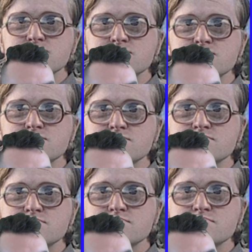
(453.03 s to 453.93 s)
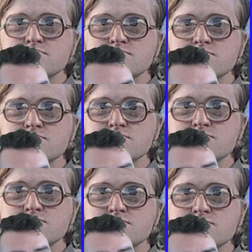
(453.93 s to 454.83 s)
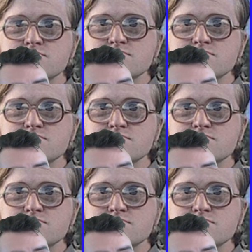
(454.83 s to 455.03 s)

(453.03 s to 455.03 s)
The person shown says nothing.